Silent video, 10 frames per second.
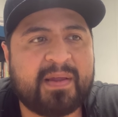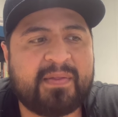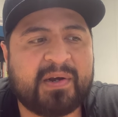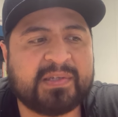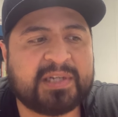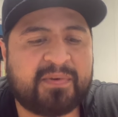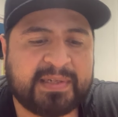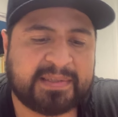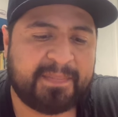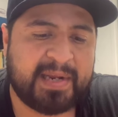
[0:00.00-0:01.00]
there's
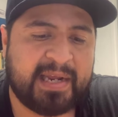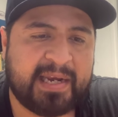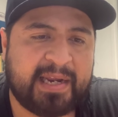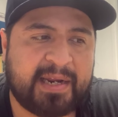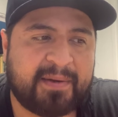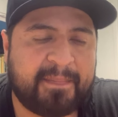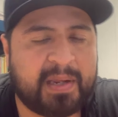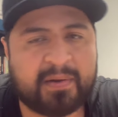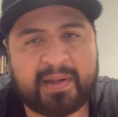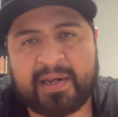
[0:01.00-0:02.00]
always a beginning, a
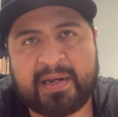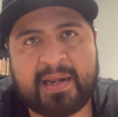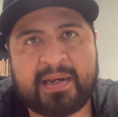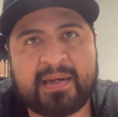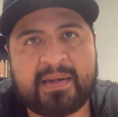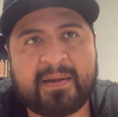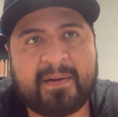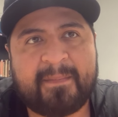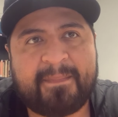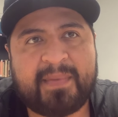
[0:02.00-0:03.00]
middle, and an end,
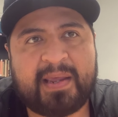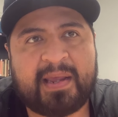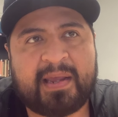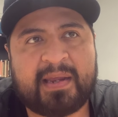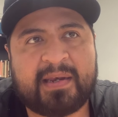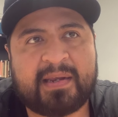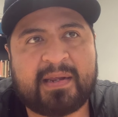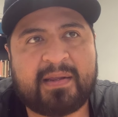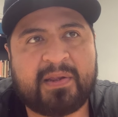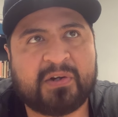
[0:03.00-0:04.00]
and
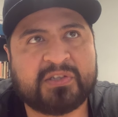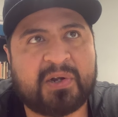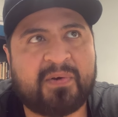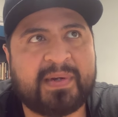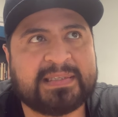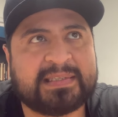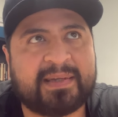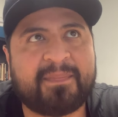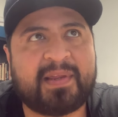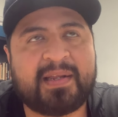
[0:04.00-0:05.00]
there's always
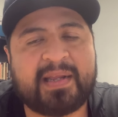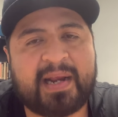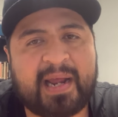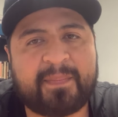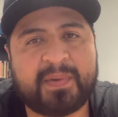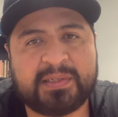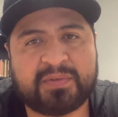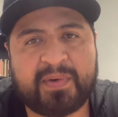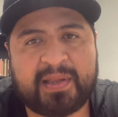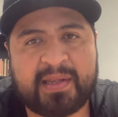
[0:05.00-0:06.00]
something that
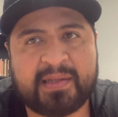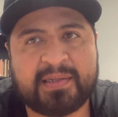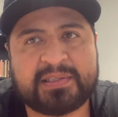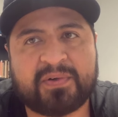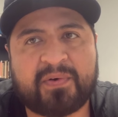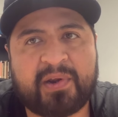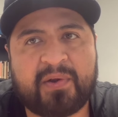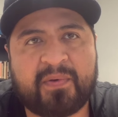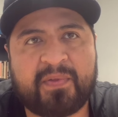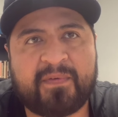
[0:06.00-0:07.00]
happens within the
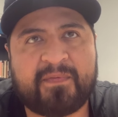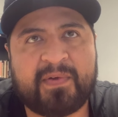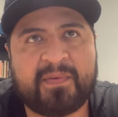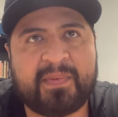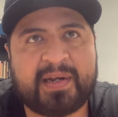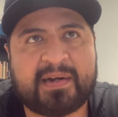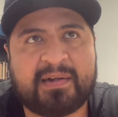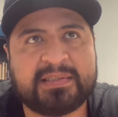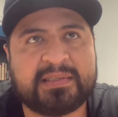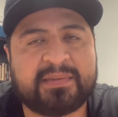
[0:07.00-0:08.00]
story or the film that
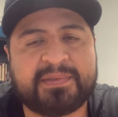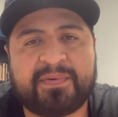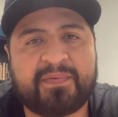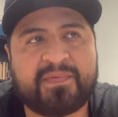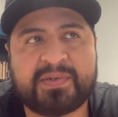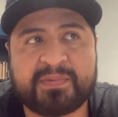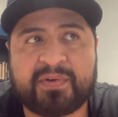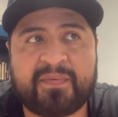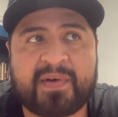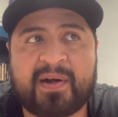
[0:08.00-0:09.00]
causes some
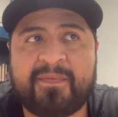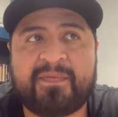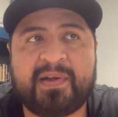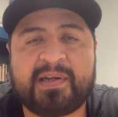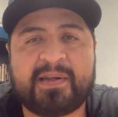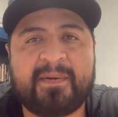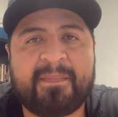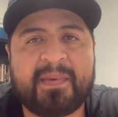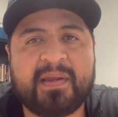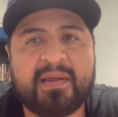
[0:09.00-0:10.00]
sort of conflict,
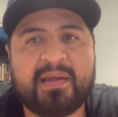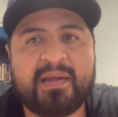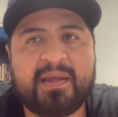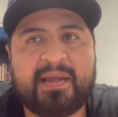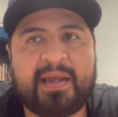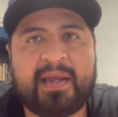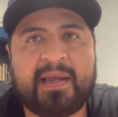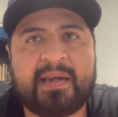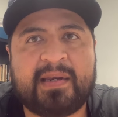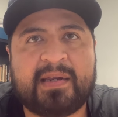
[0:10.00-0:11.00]

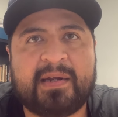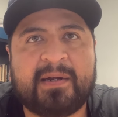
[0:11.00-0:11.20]
and